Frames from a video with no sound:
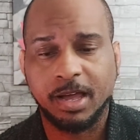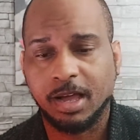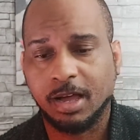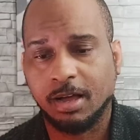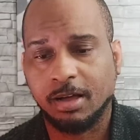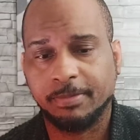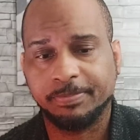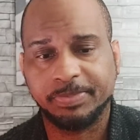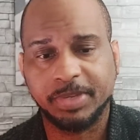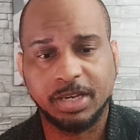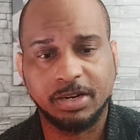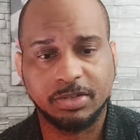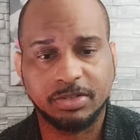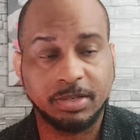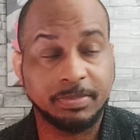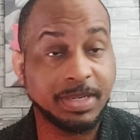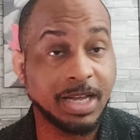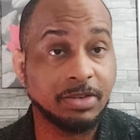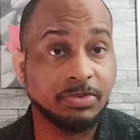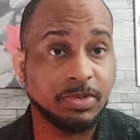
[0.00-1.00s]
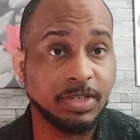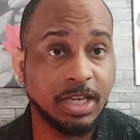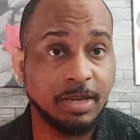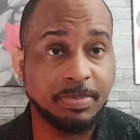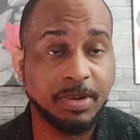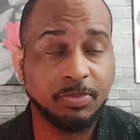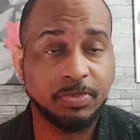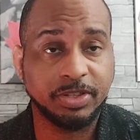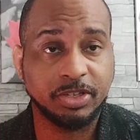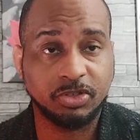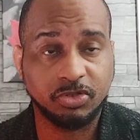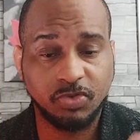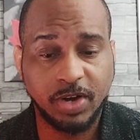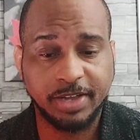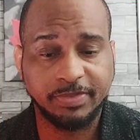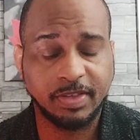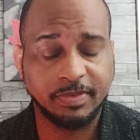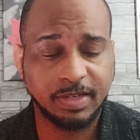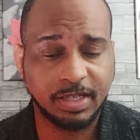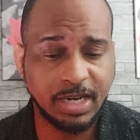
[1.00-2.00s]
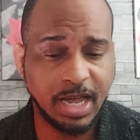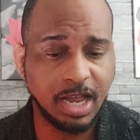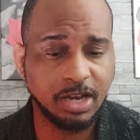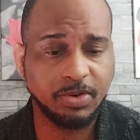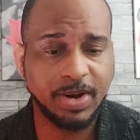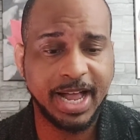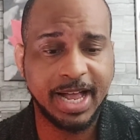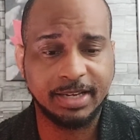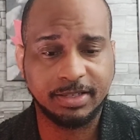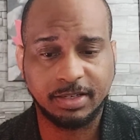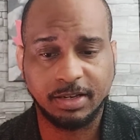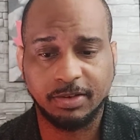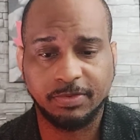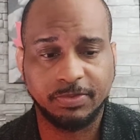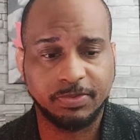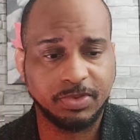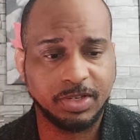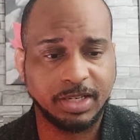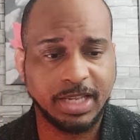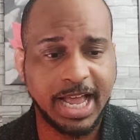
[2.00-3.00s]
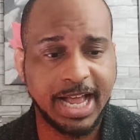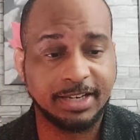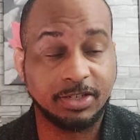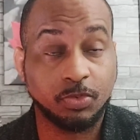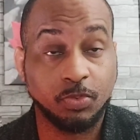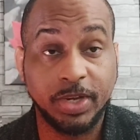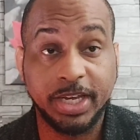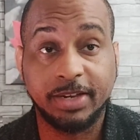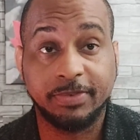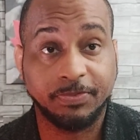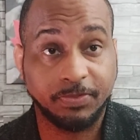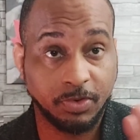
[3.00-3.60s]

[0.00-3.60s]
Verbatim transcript: Um, you know, sometimes we keep up with the strength of the dollar as of the last week.